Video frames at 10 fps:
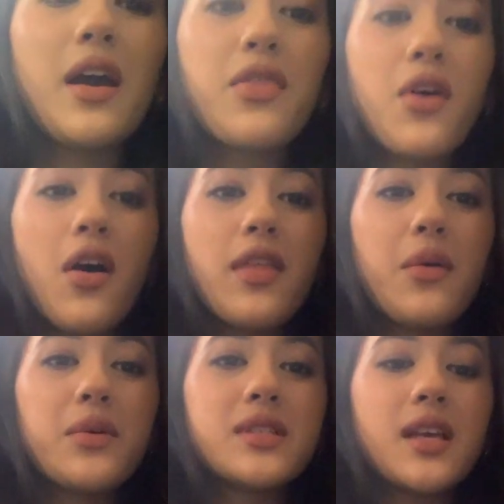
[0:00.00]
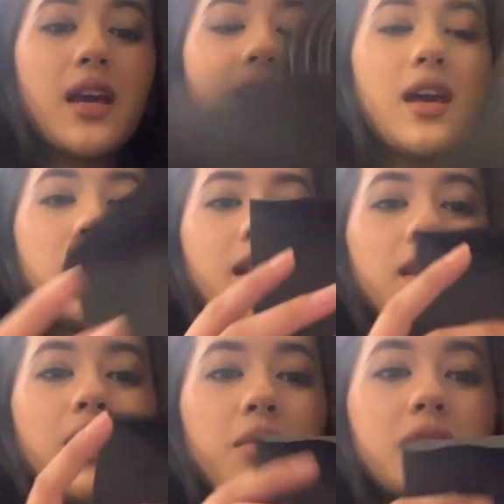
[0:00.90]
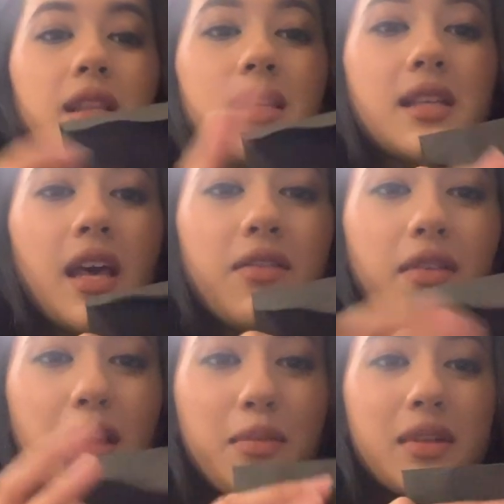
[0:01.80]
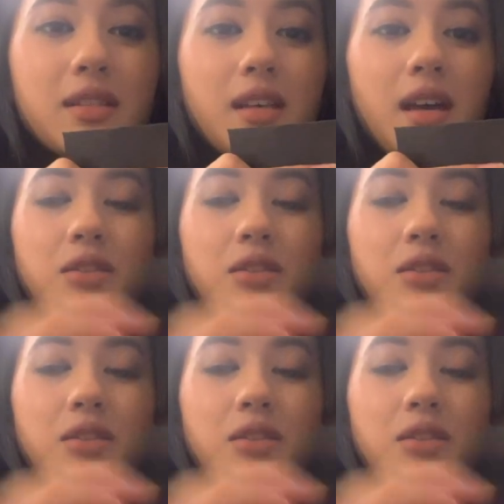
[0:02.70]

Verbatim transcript: I thought that was it and it, there was like this envelope inside